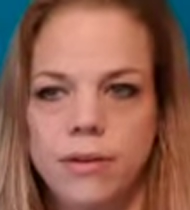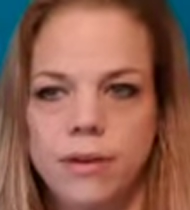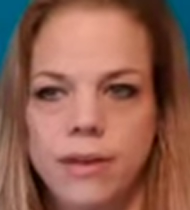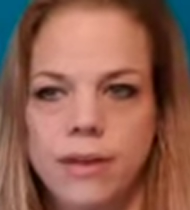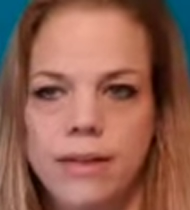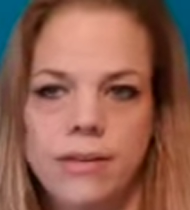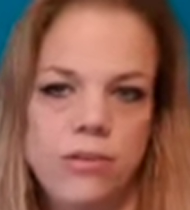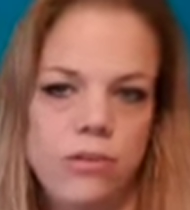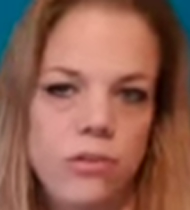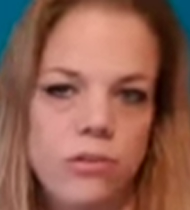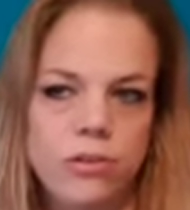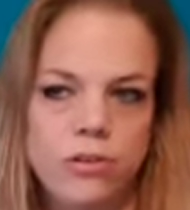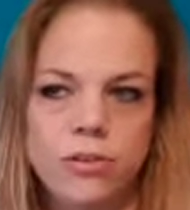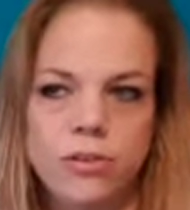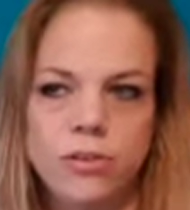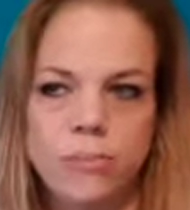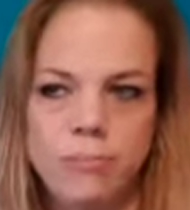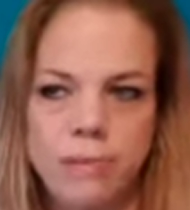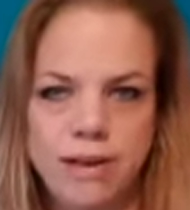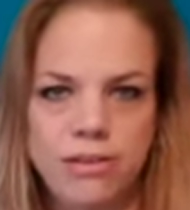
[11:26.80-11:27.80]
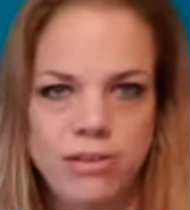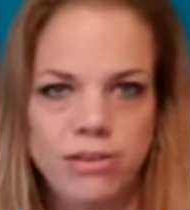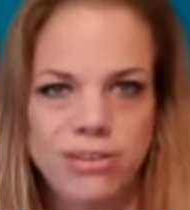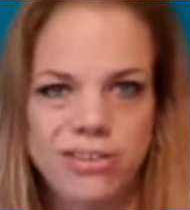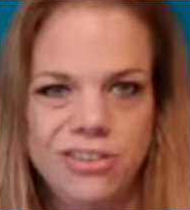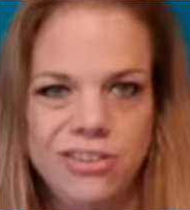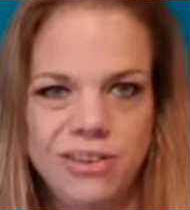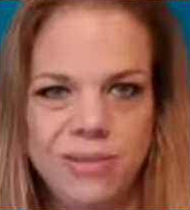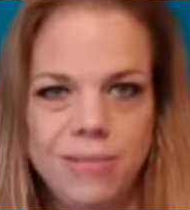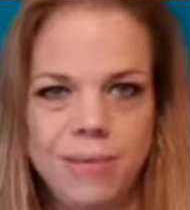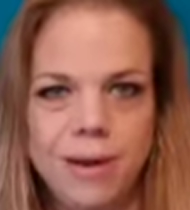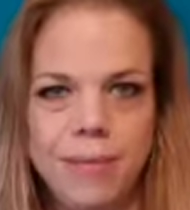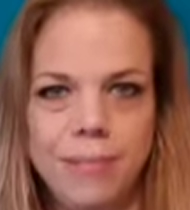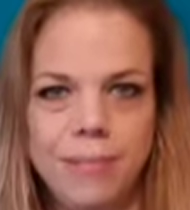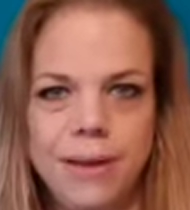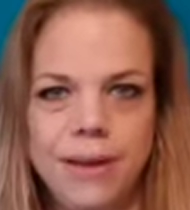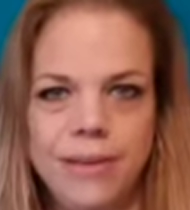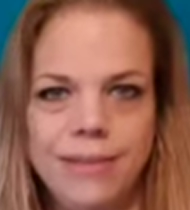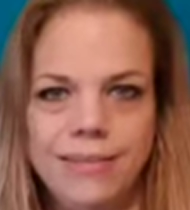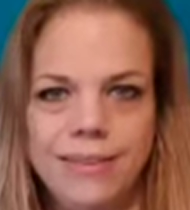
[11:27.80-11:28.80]
It's just a message in my
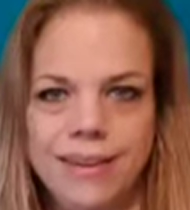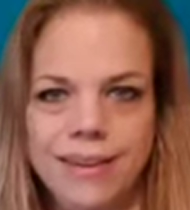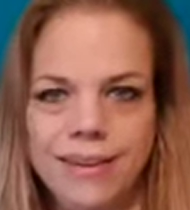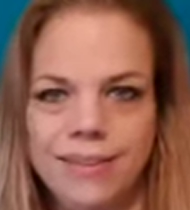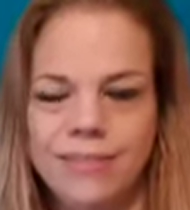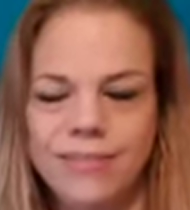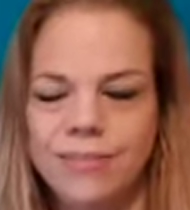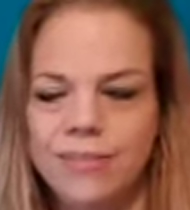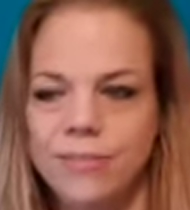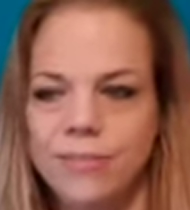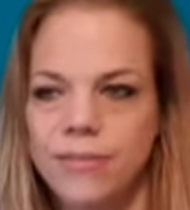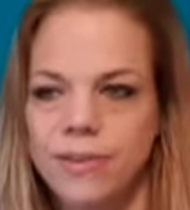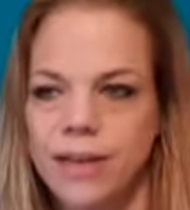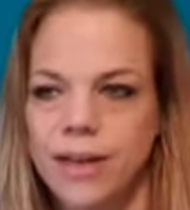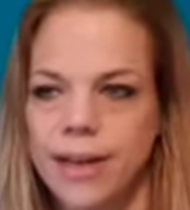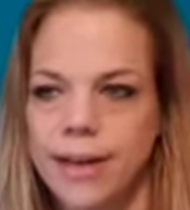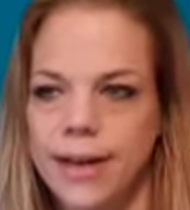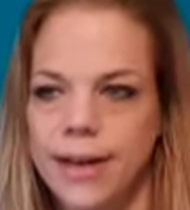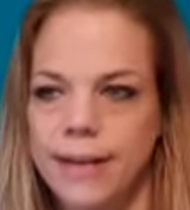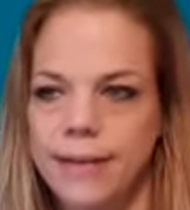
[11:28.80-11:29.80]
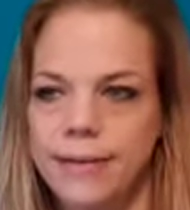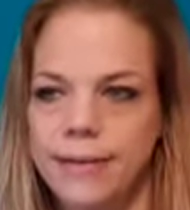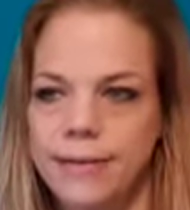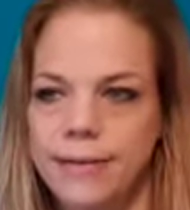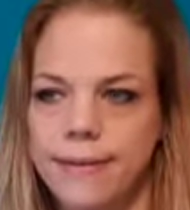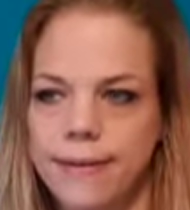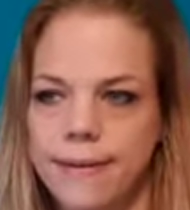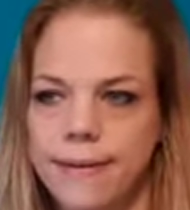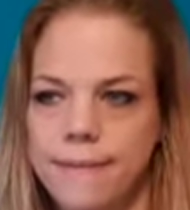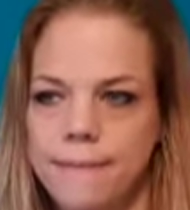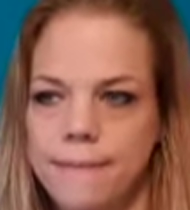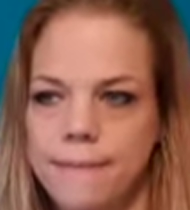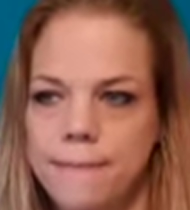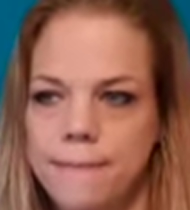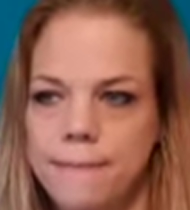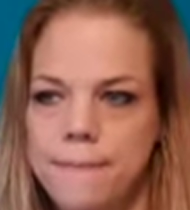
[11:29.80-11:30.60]
painting, and